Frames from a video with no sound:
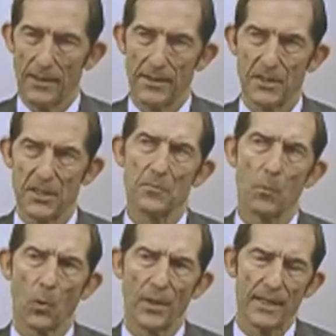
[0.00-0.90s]
it's
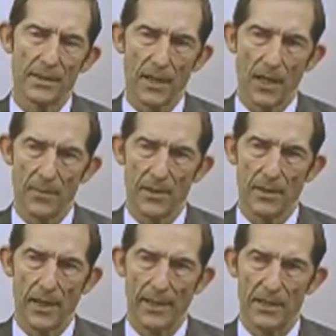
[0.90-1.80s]
more
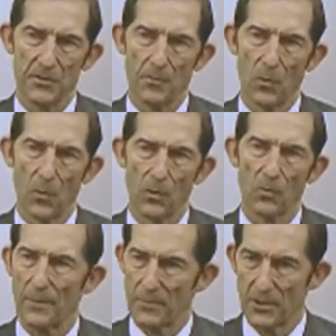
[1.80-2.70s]
economic and it's more
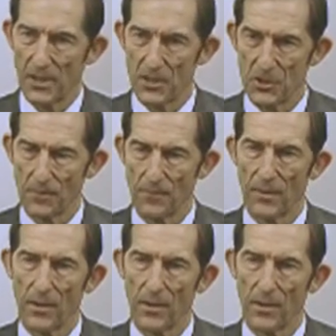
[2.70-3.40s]
reputation.